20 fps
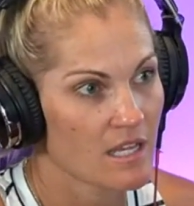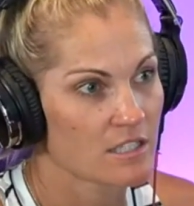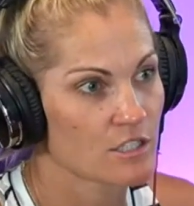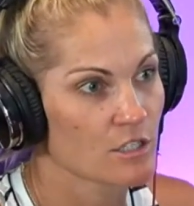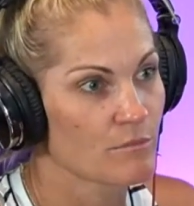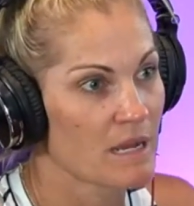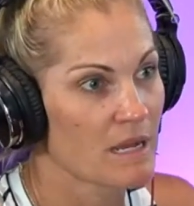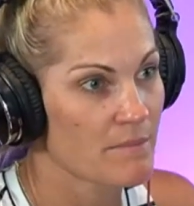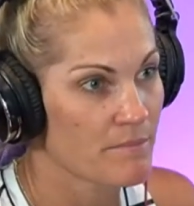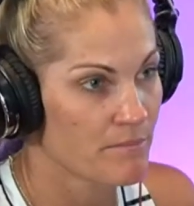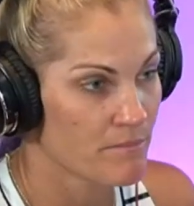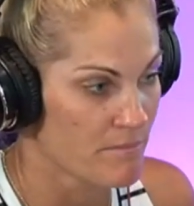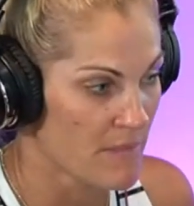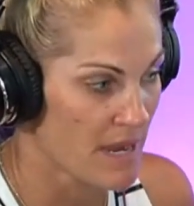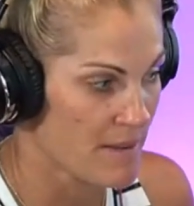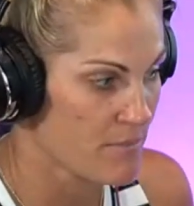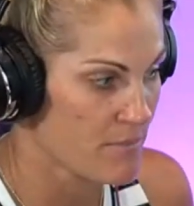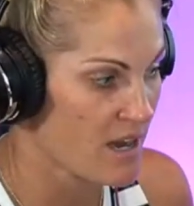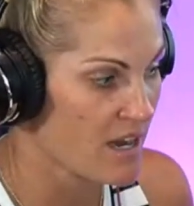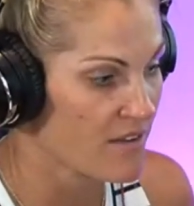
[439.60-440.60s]
So my
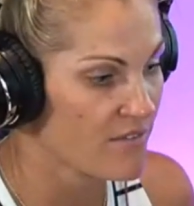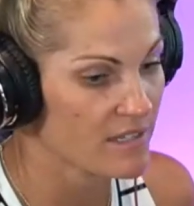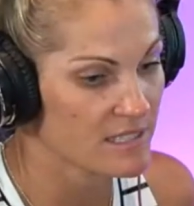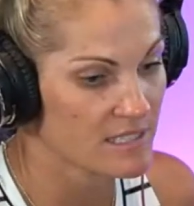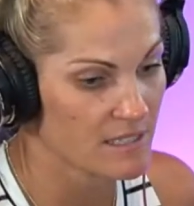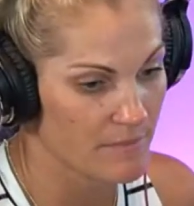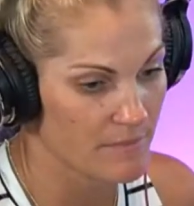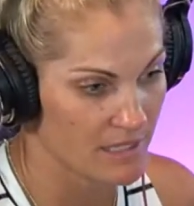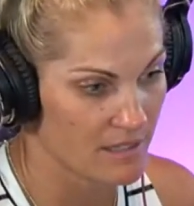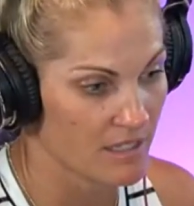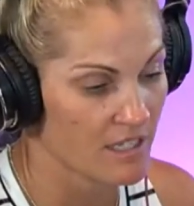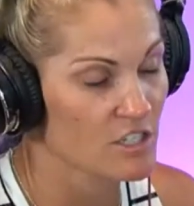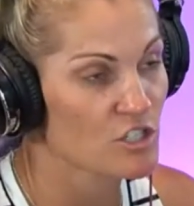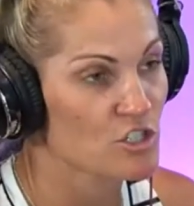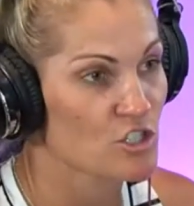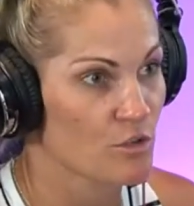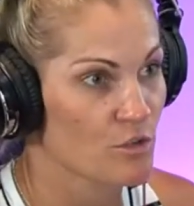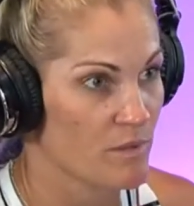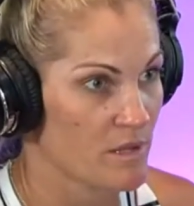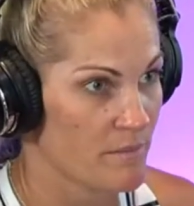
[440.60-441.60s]
breakfast and my lunch
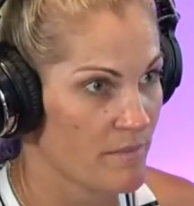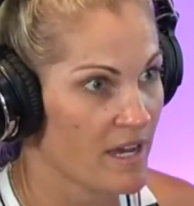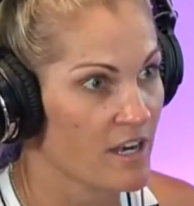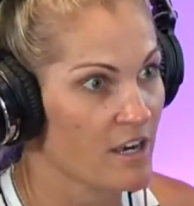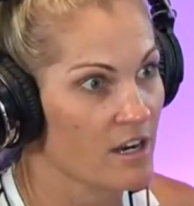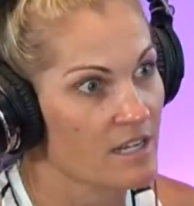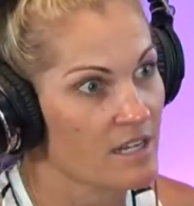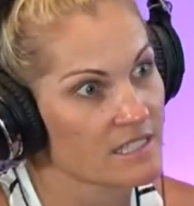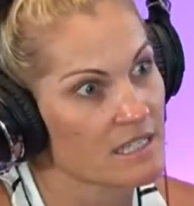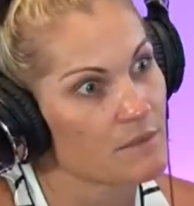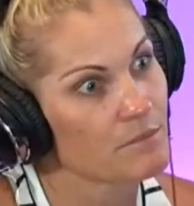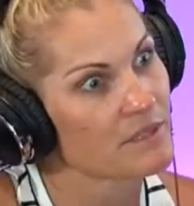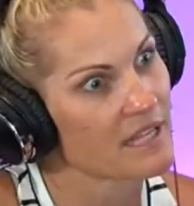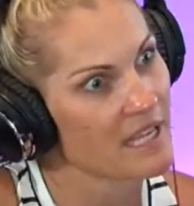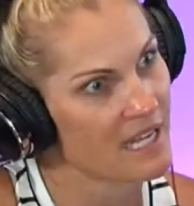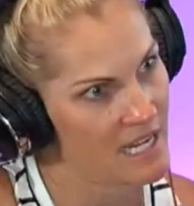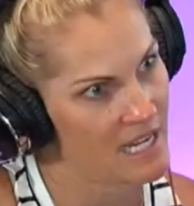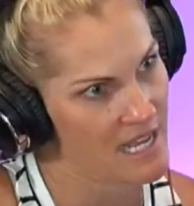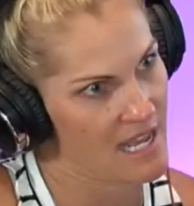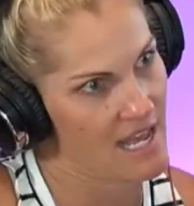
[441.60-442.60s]
should be better because I'm
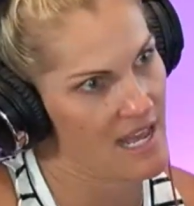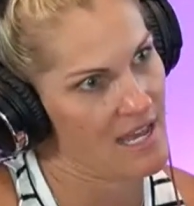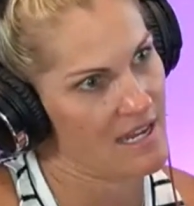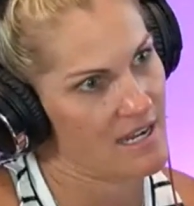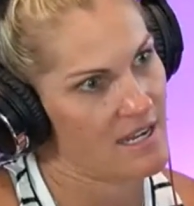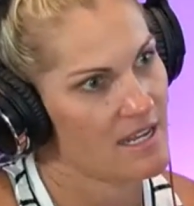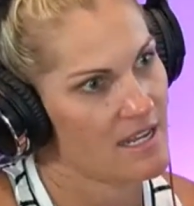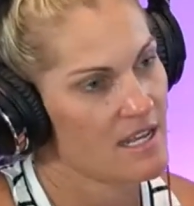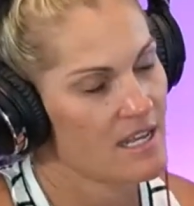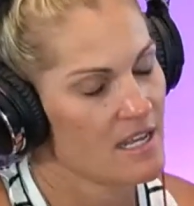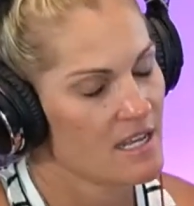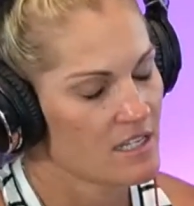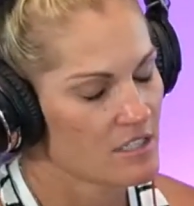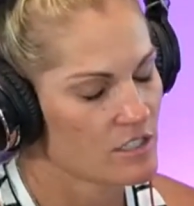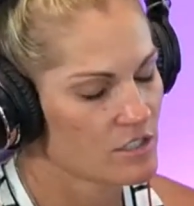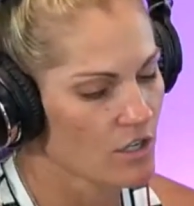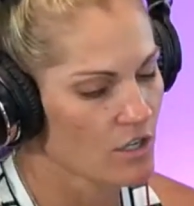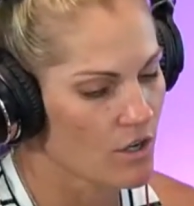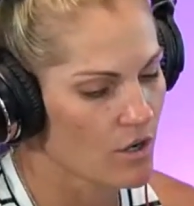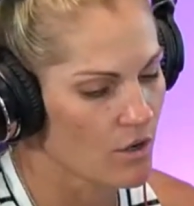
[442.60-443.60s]
planning ahead.
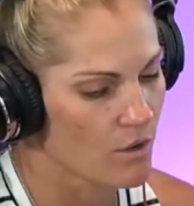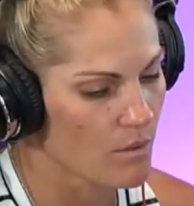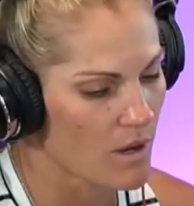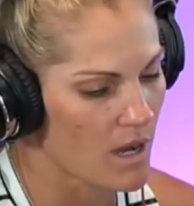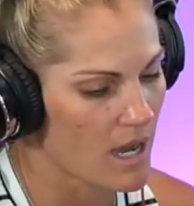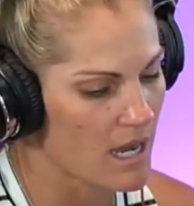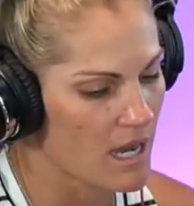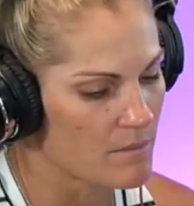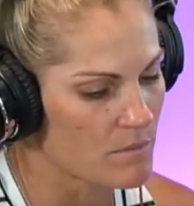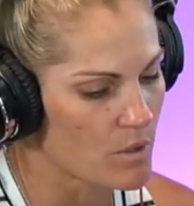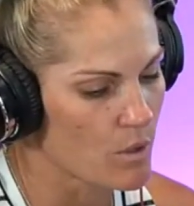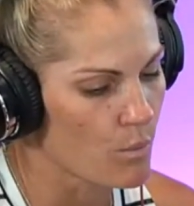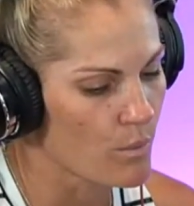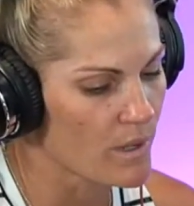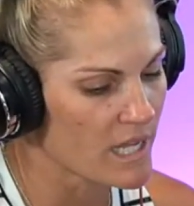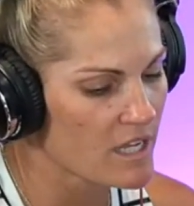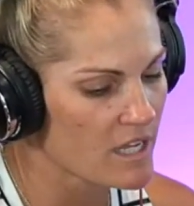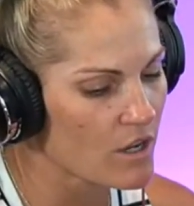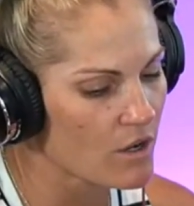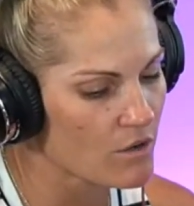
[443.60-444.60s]
So
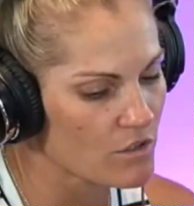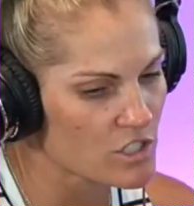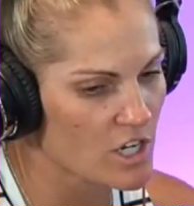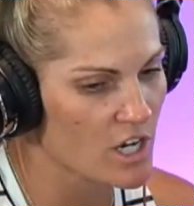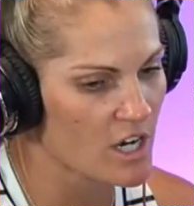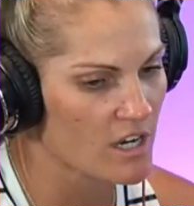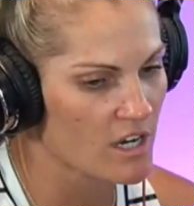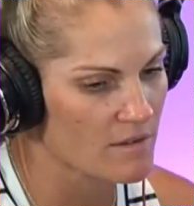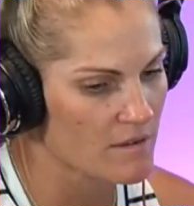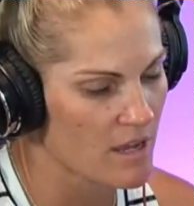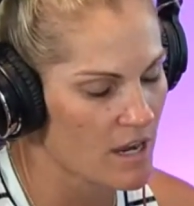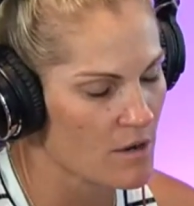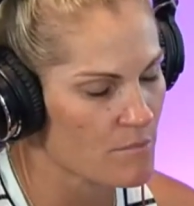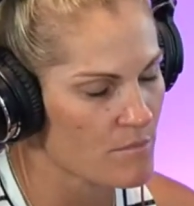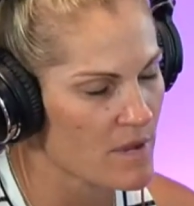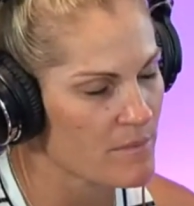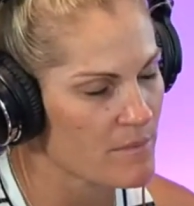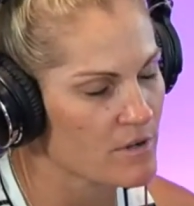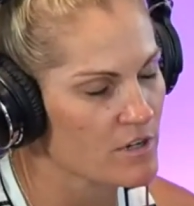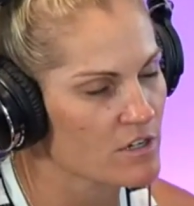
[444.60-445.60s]
we coach our
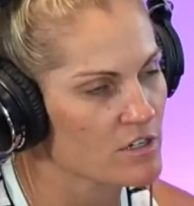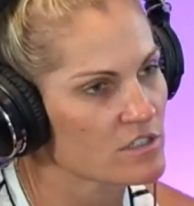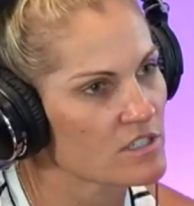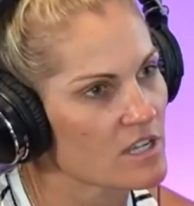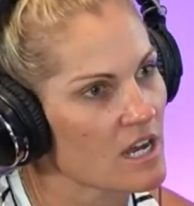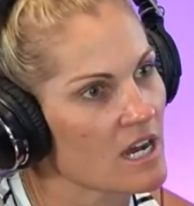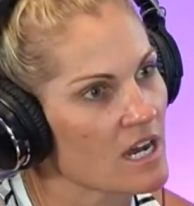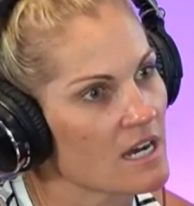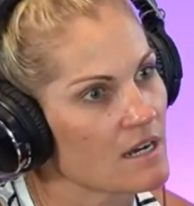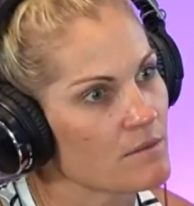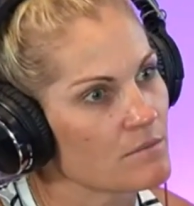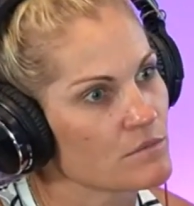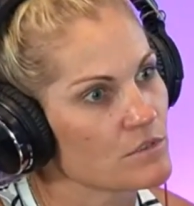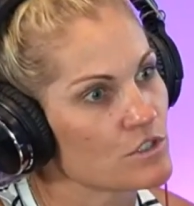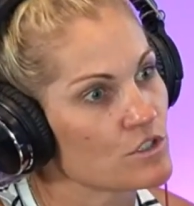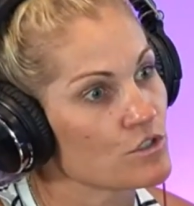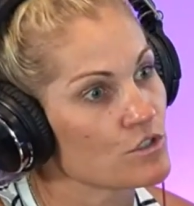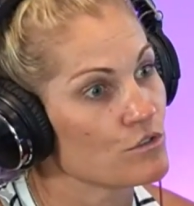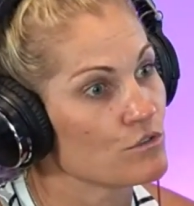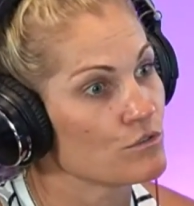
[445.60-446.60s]
members
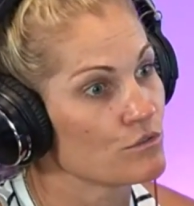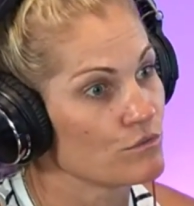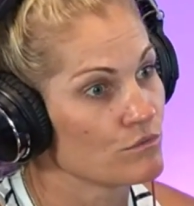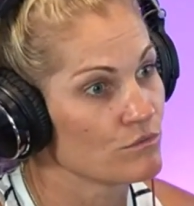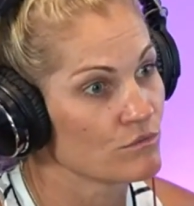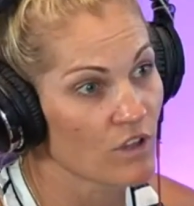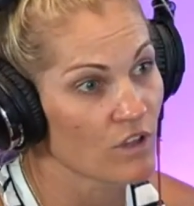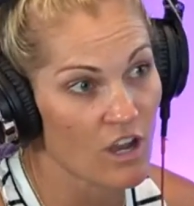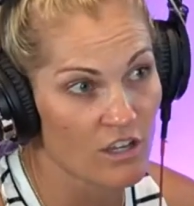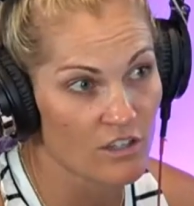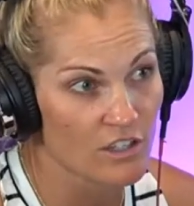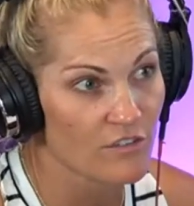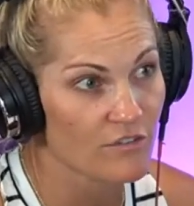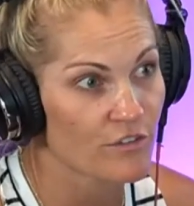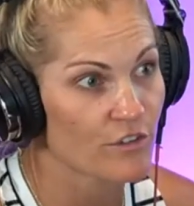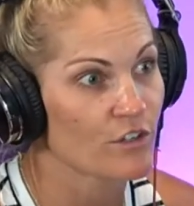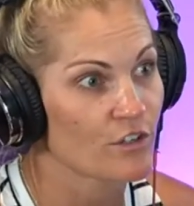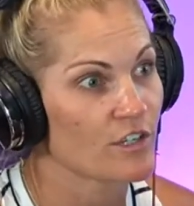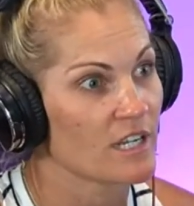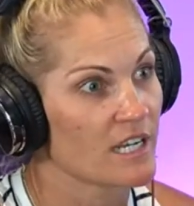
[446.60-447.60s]
to log their
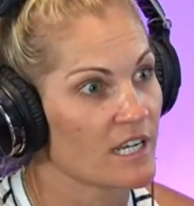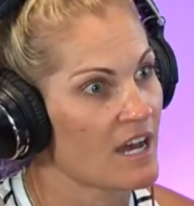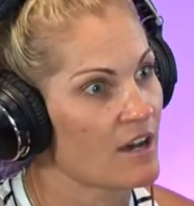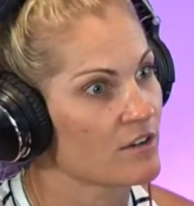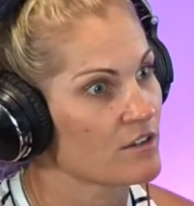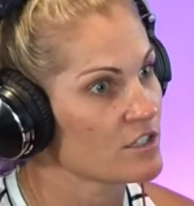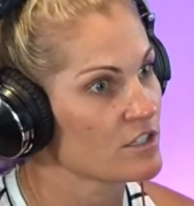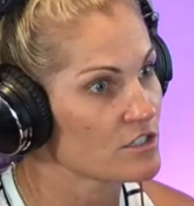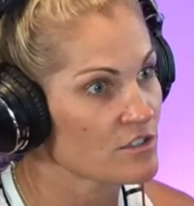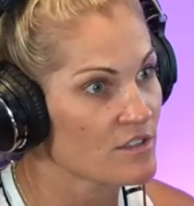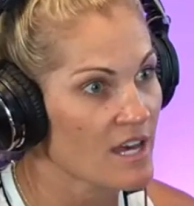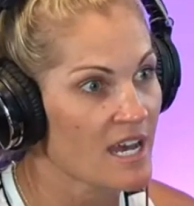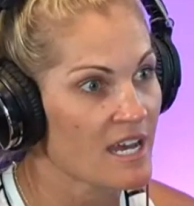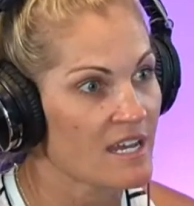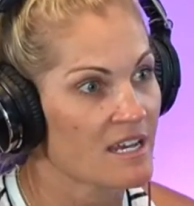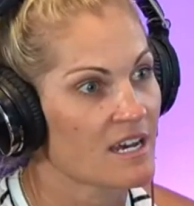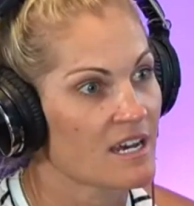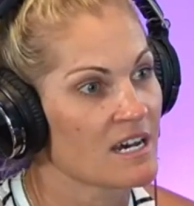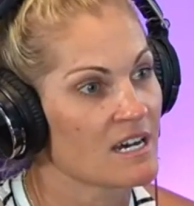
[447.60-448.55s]
food and how to do that.